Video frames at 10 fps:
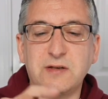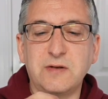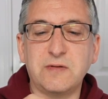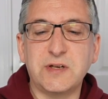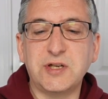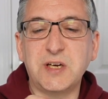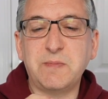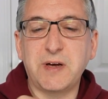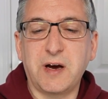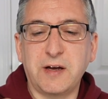to the
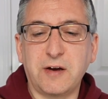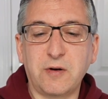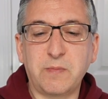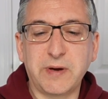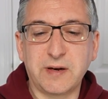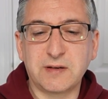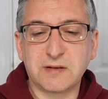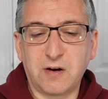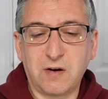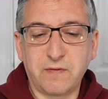GPIO
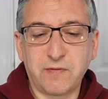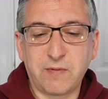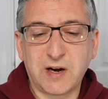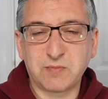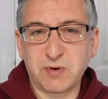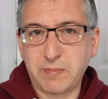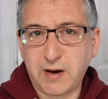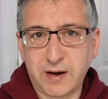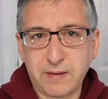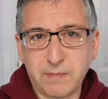pins of the Raspberry Pi.